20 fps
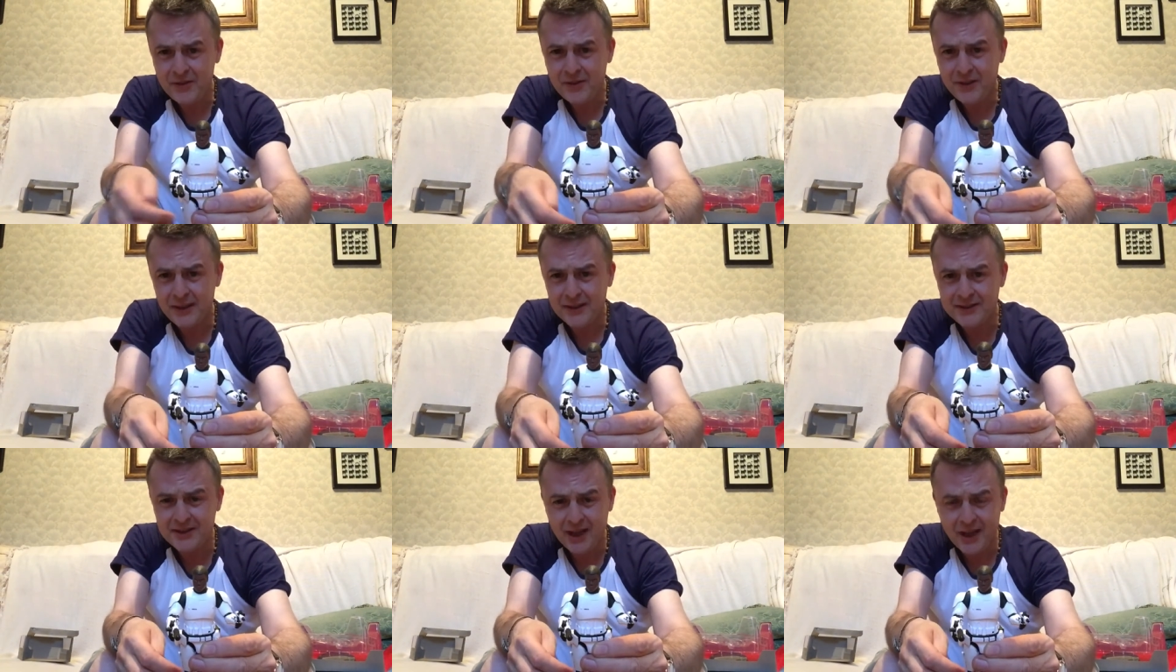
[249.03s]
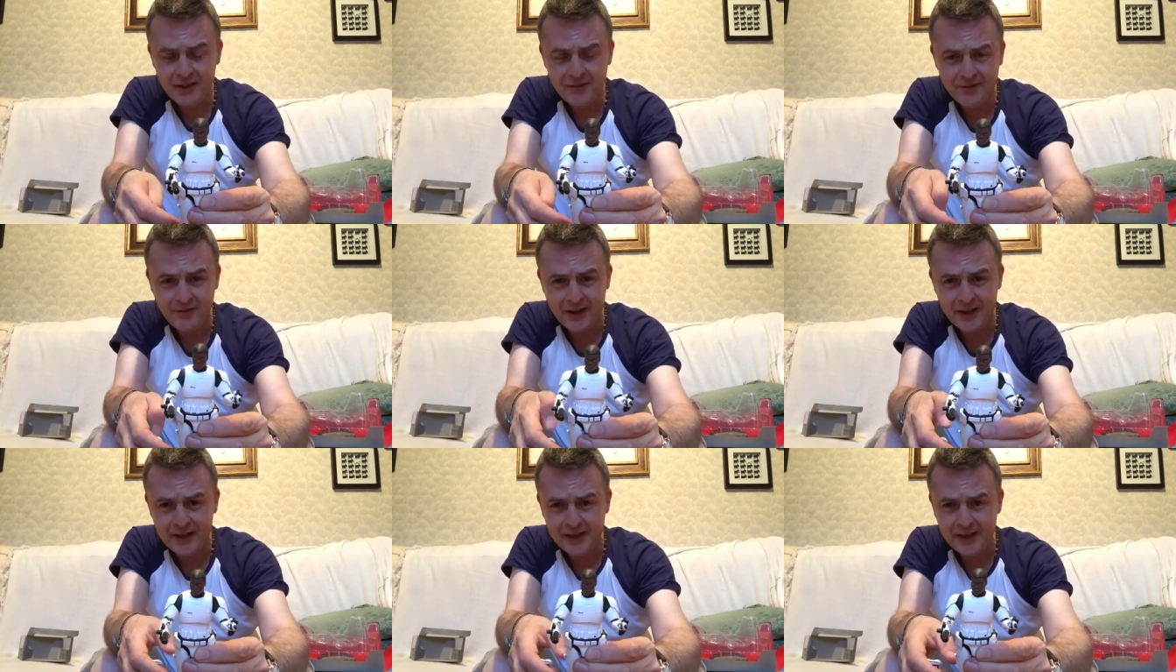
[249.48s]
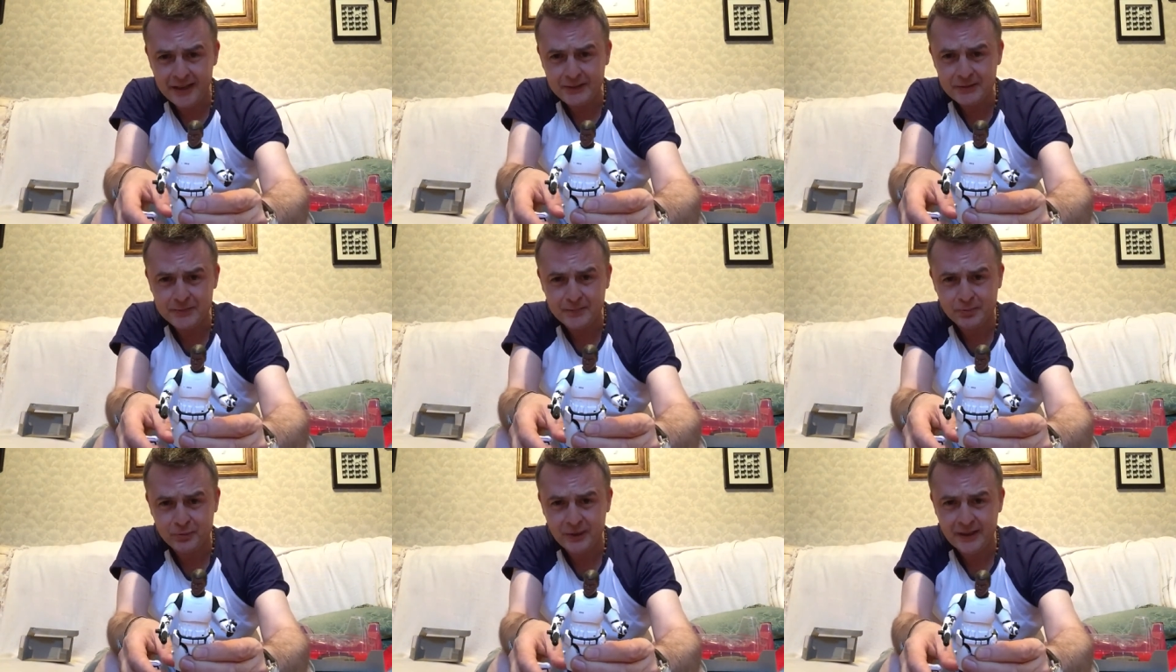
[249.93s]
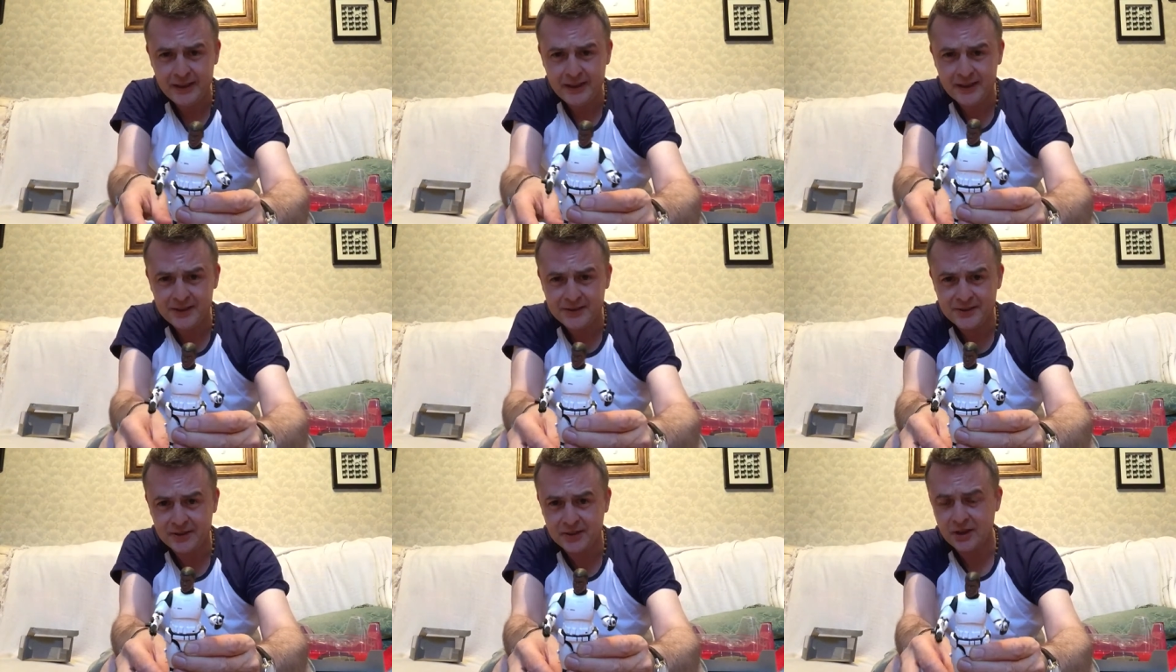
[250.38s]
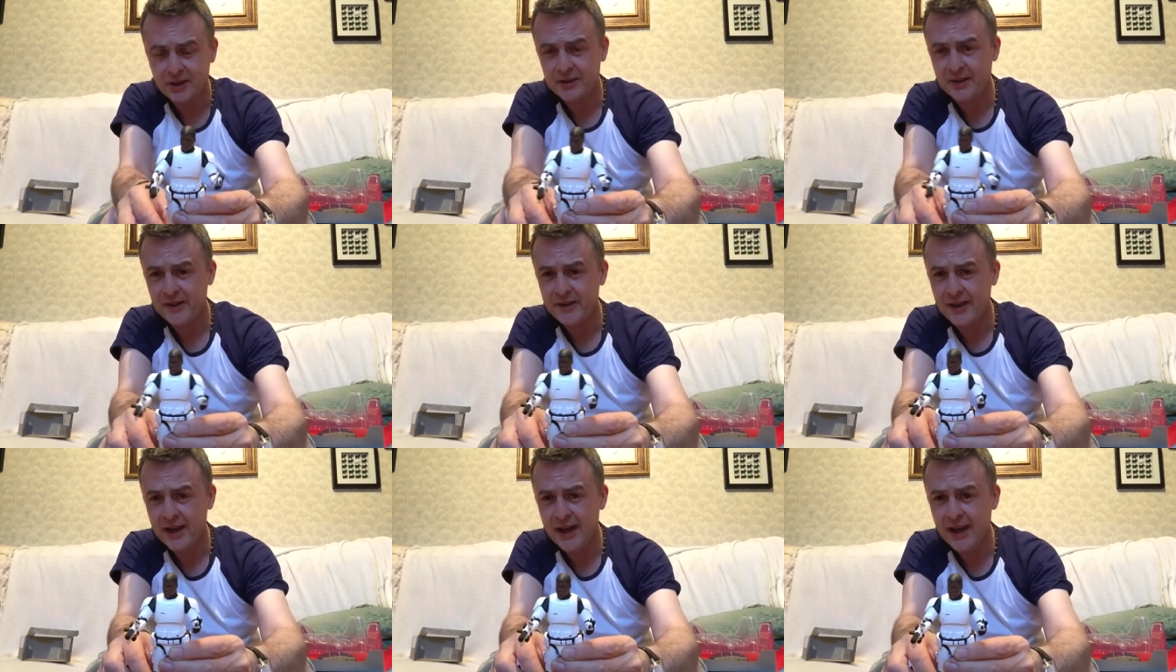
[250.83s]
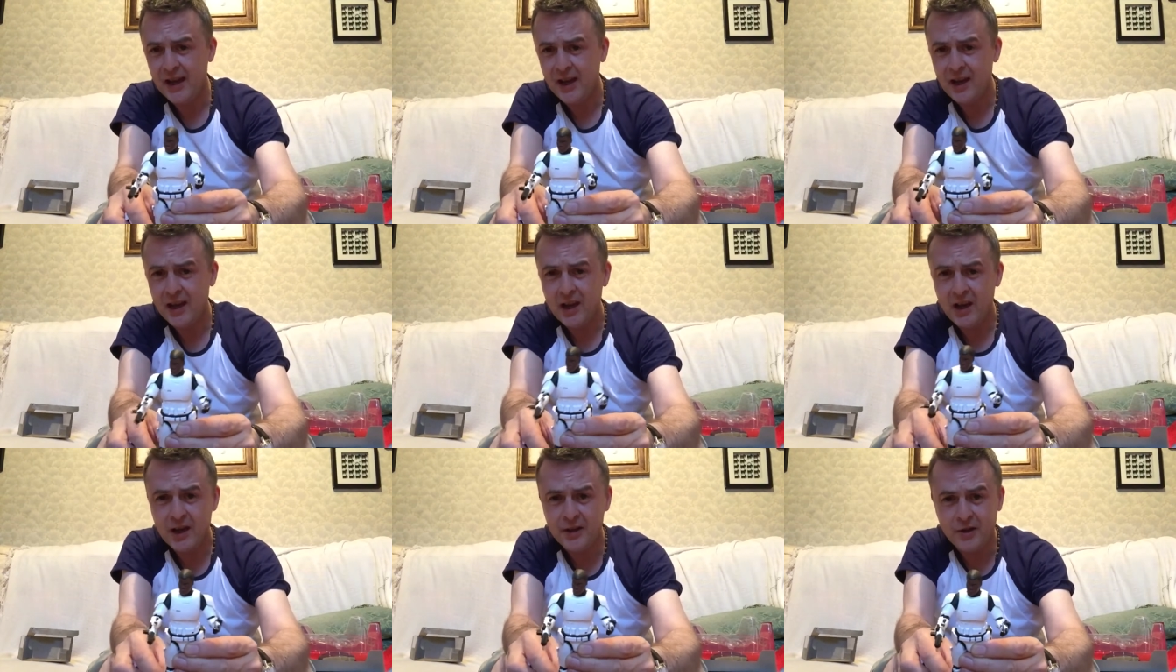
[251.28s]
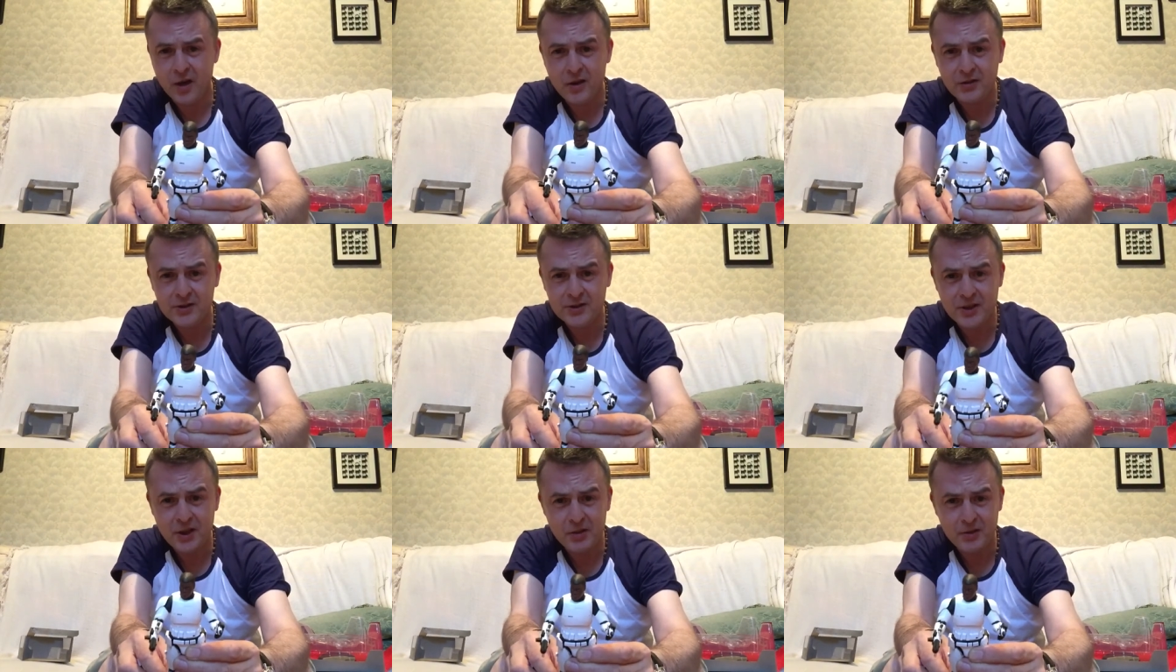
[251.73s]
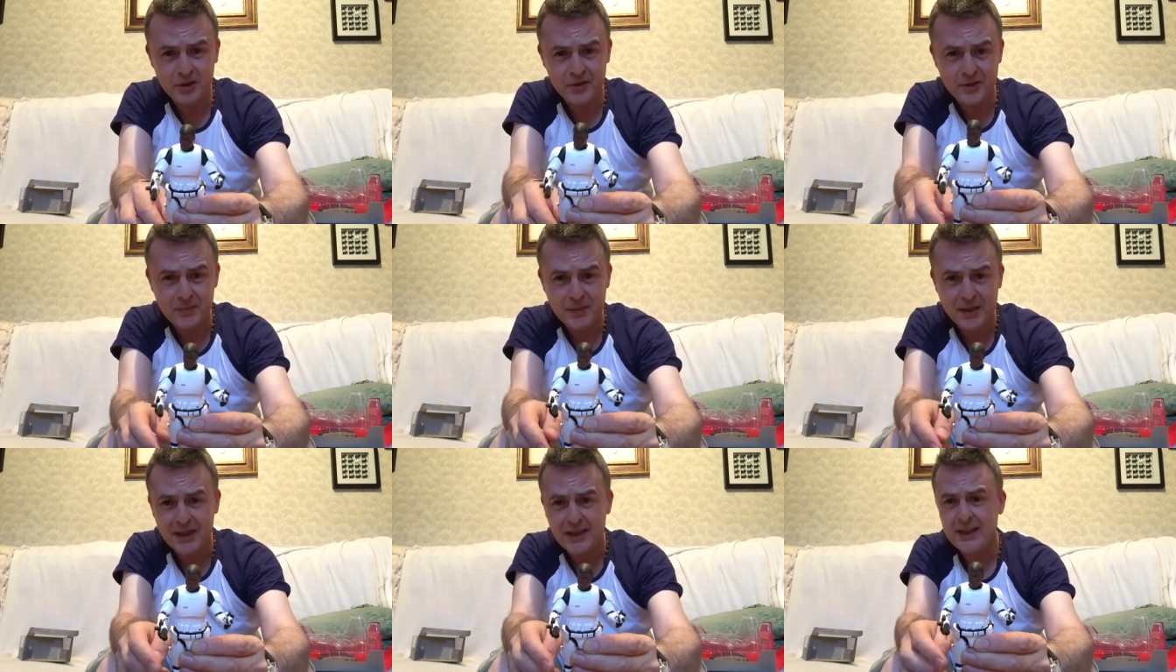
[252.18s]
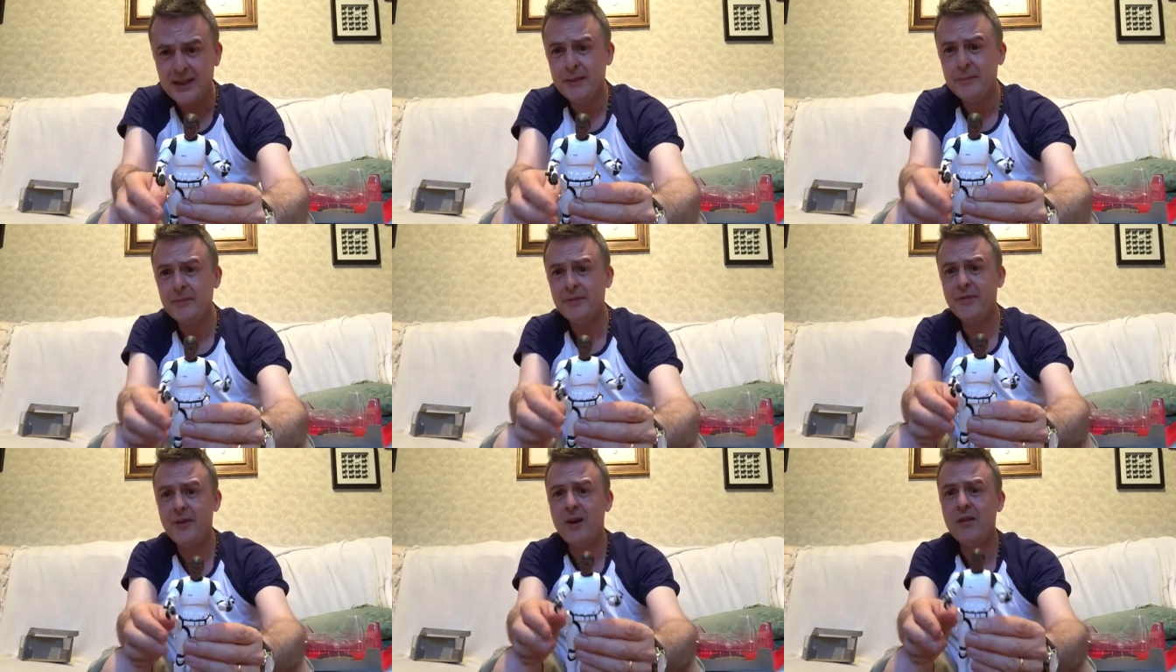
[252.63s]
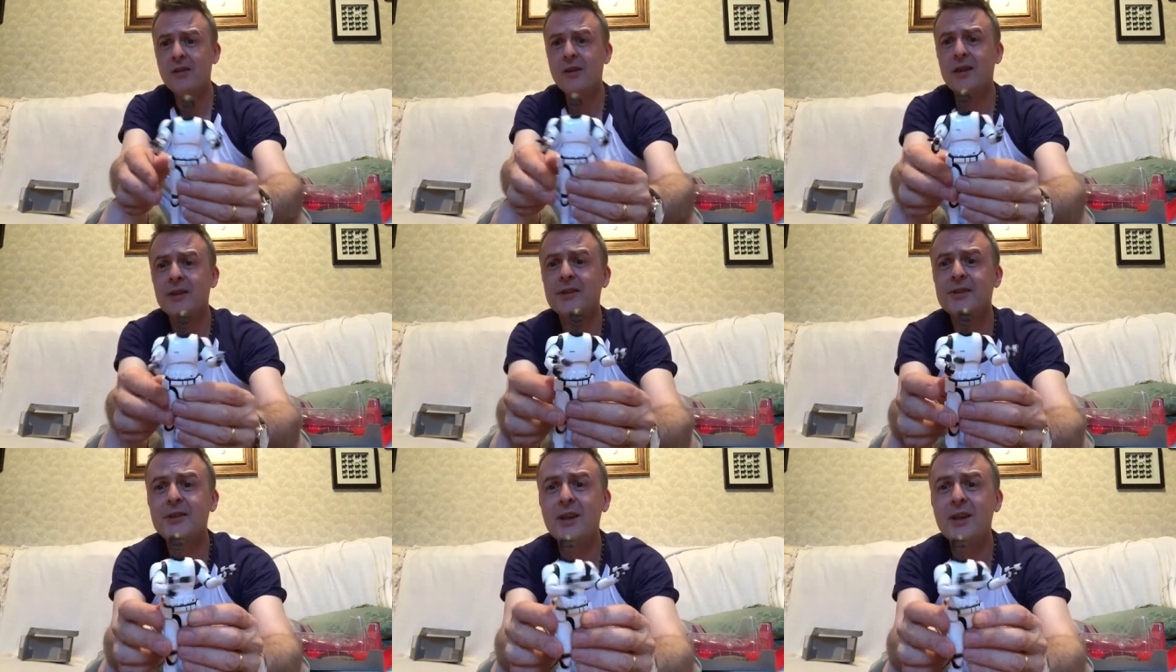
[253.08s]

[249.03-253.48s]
TIE Fighter, he was brilliant as the gunner there, and also on the Millennium Falcon.